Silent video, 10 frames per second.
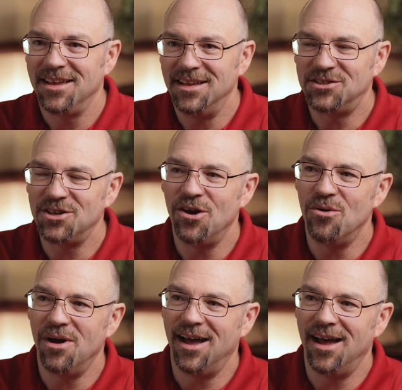And
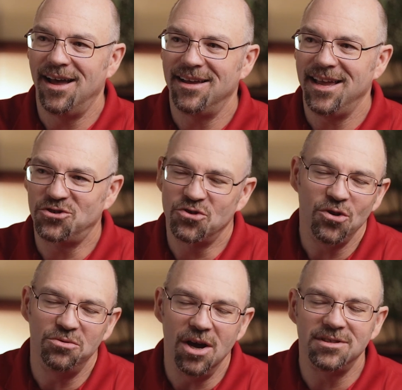so it's
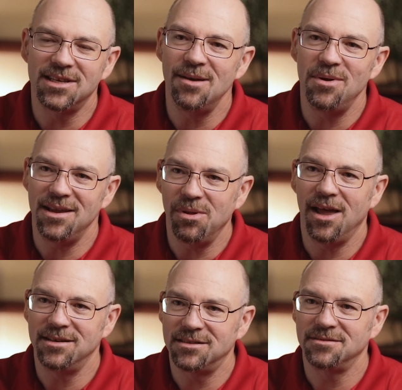true, don't skip any
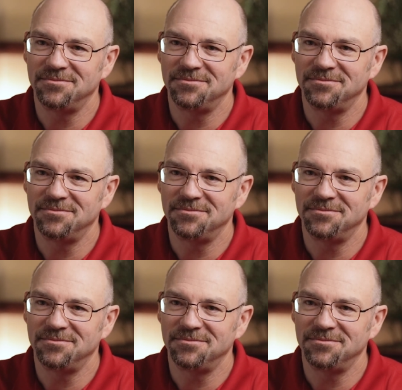place.